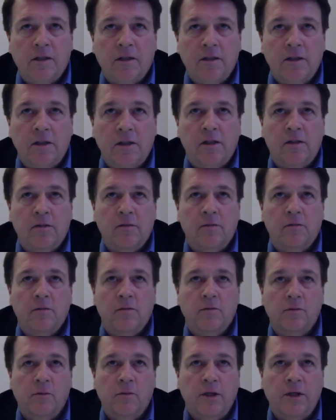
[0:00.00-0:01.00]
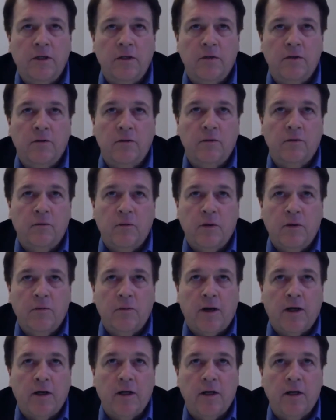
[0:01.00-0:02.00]
you know, we
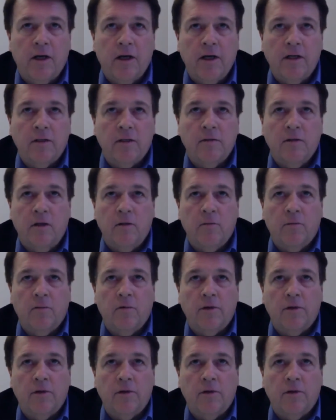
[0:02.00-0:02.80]
recognize, you know,